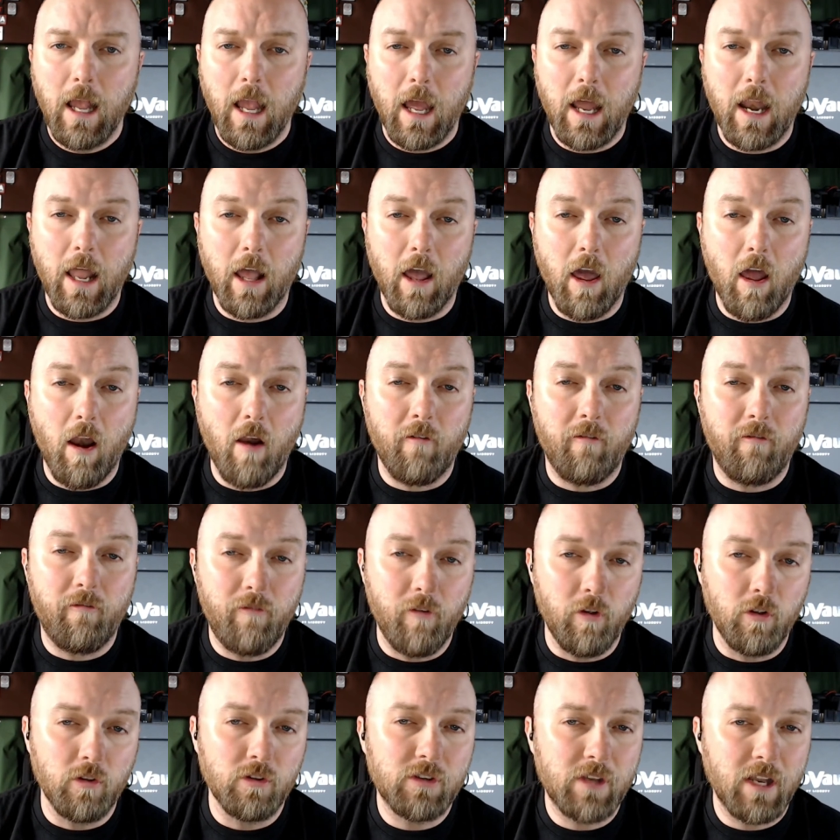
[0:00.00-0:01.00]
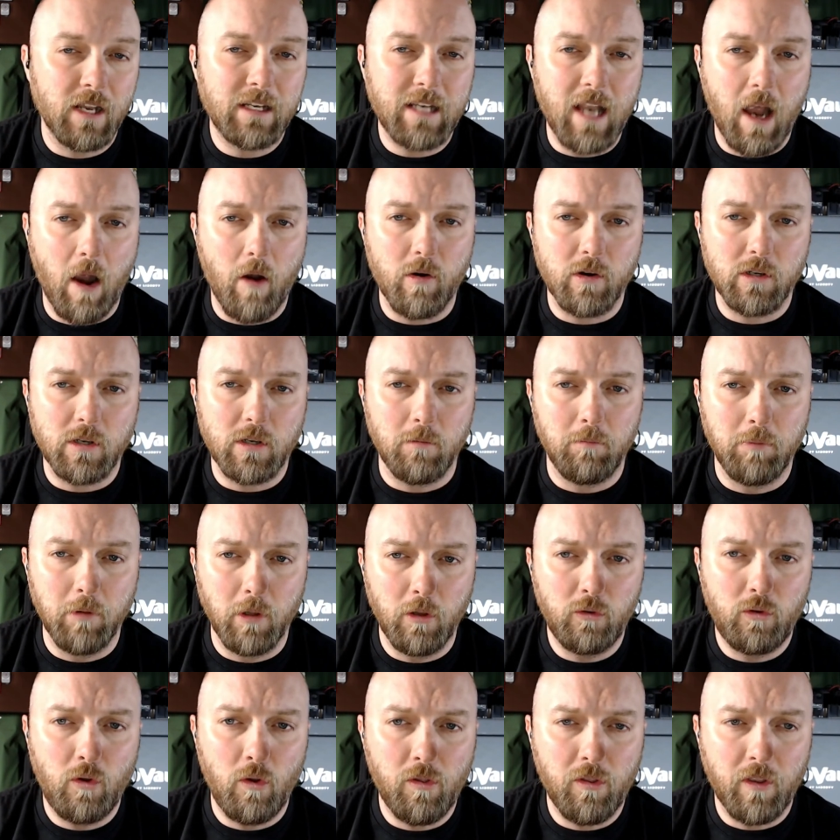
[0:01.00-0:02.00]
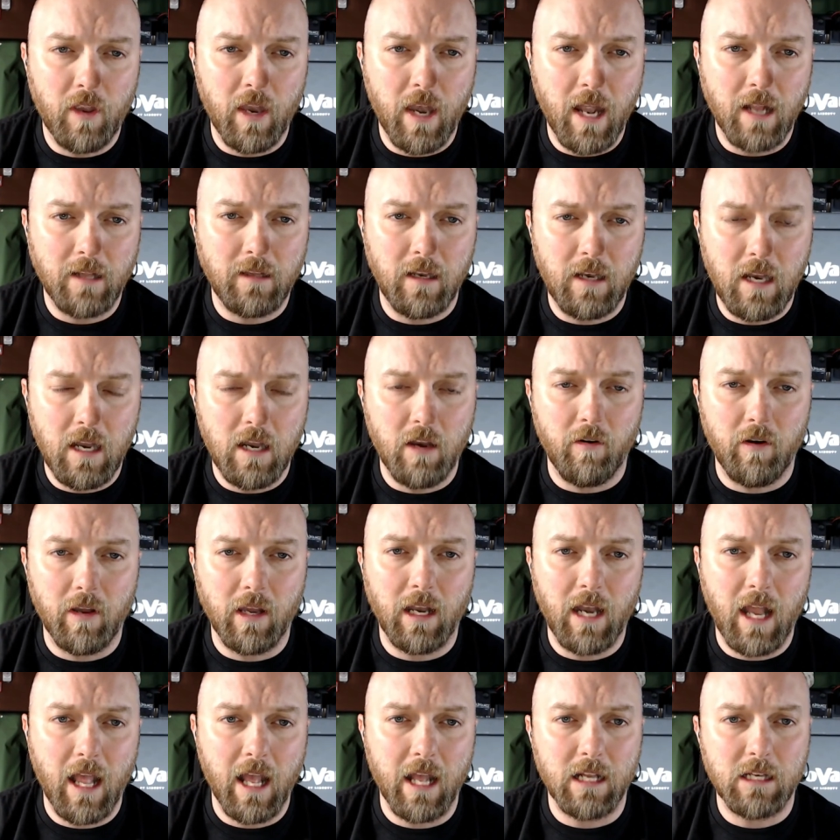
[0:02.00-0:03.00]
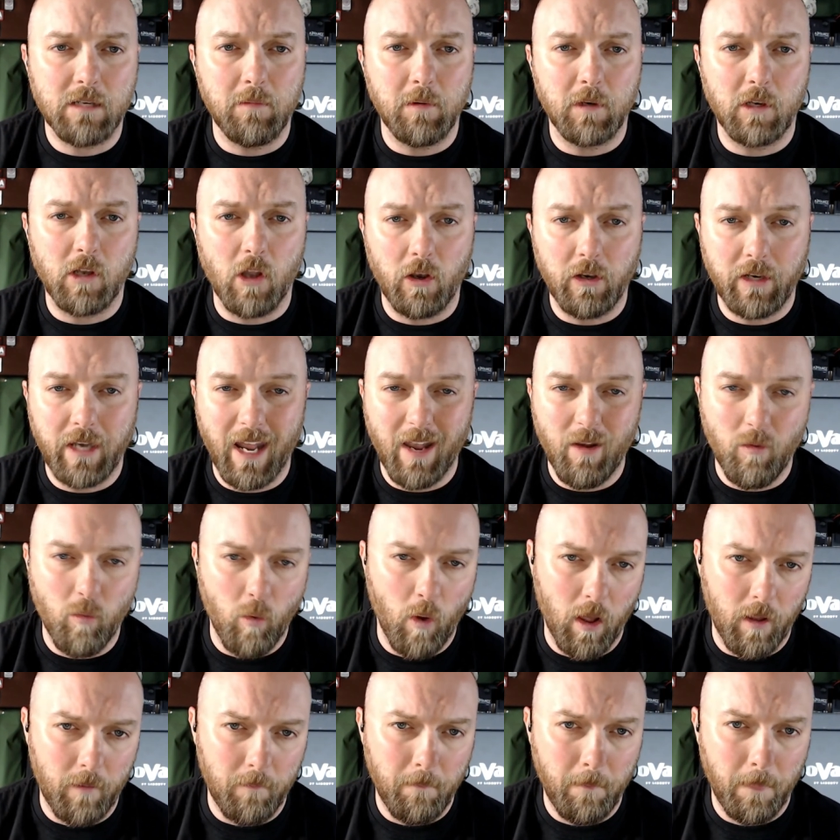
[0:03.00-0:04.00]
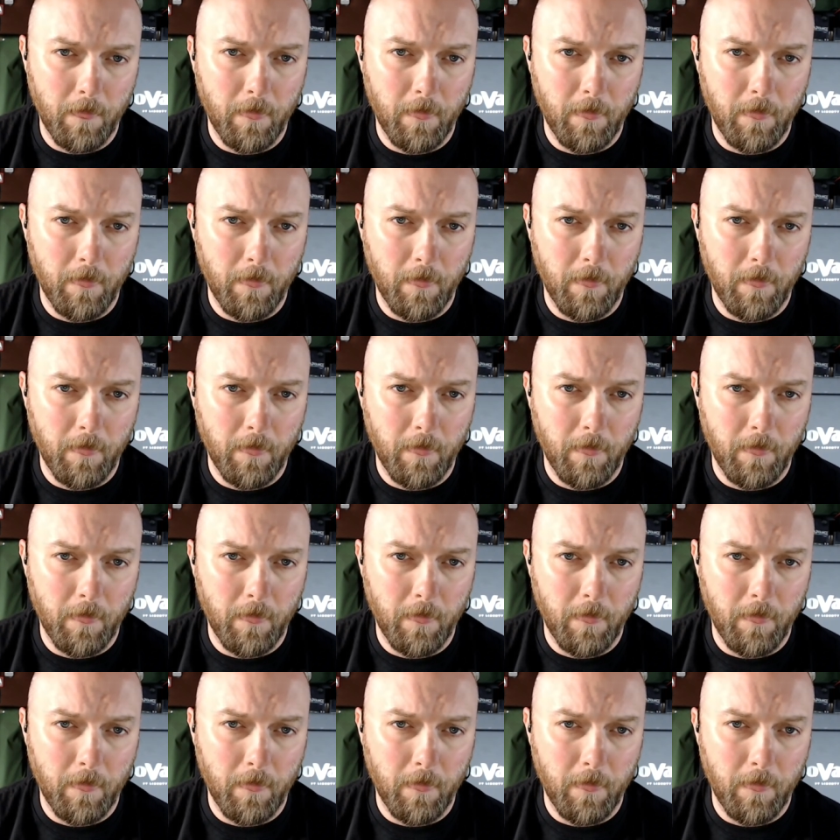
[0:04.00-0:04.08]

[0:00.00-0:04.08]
And I got a full 6 hours of Bluetooth connected hearing enhancement on day one.